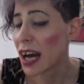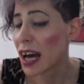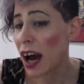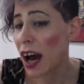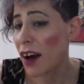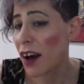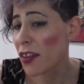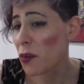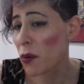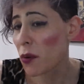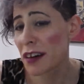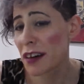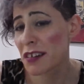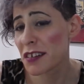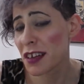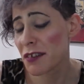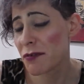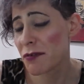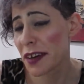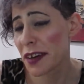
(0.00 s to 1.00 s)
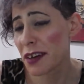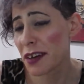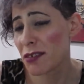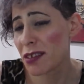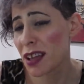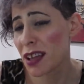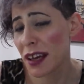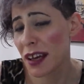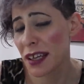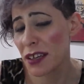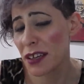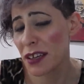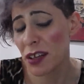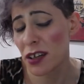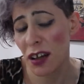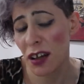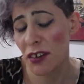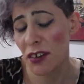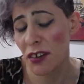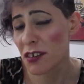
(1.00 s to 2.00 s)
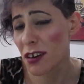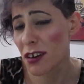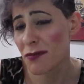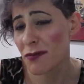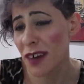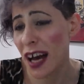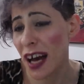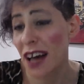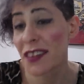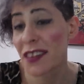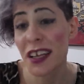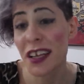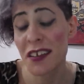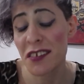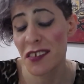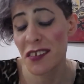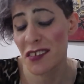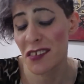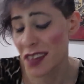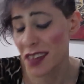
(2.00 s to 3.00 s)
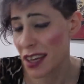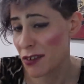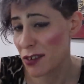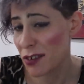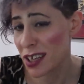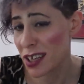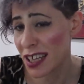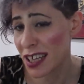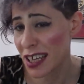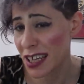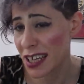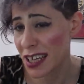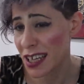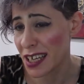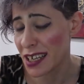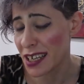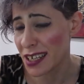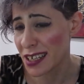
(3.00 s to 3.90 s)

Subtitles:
Otherwise, I feel like you close off unnecessarily.